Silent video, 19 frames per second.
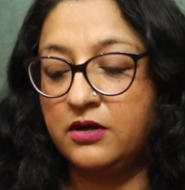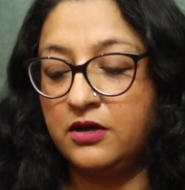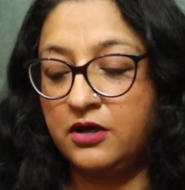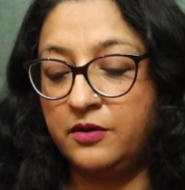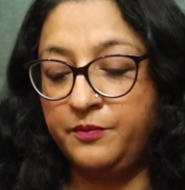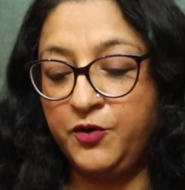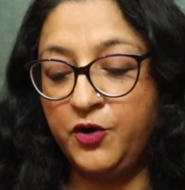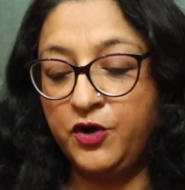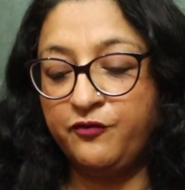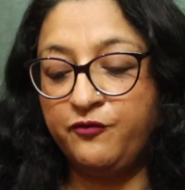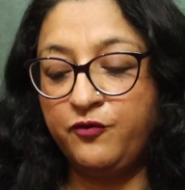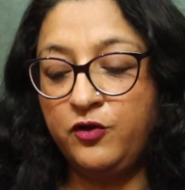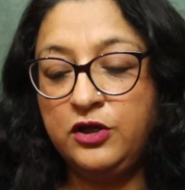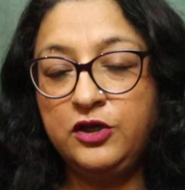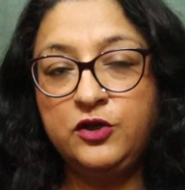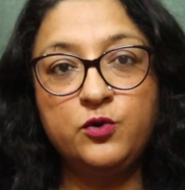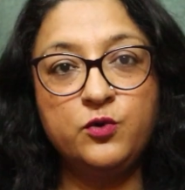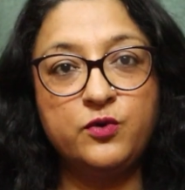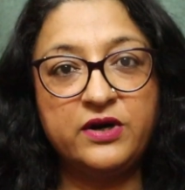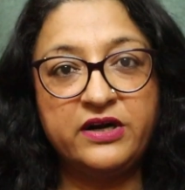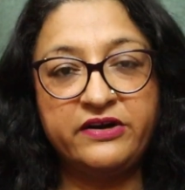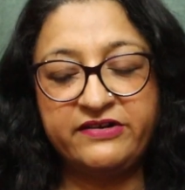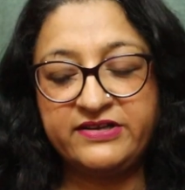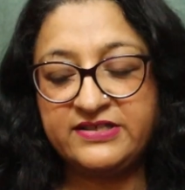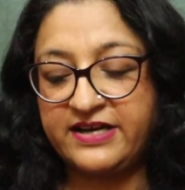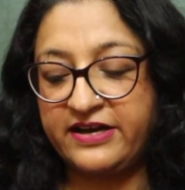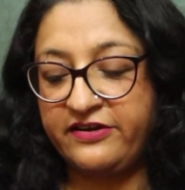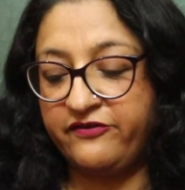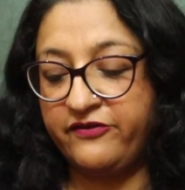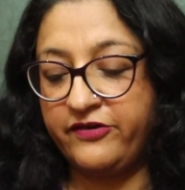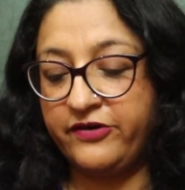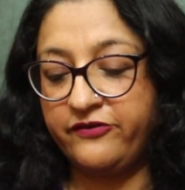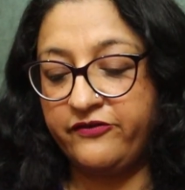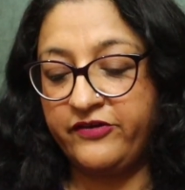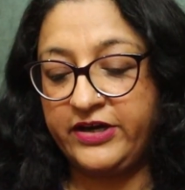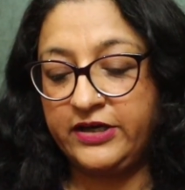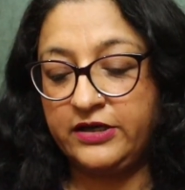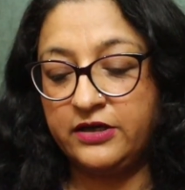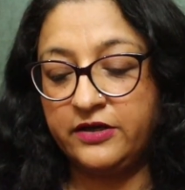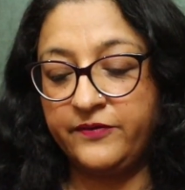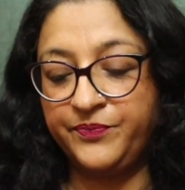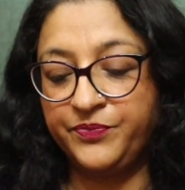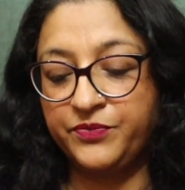a beautiful new countryside retreat.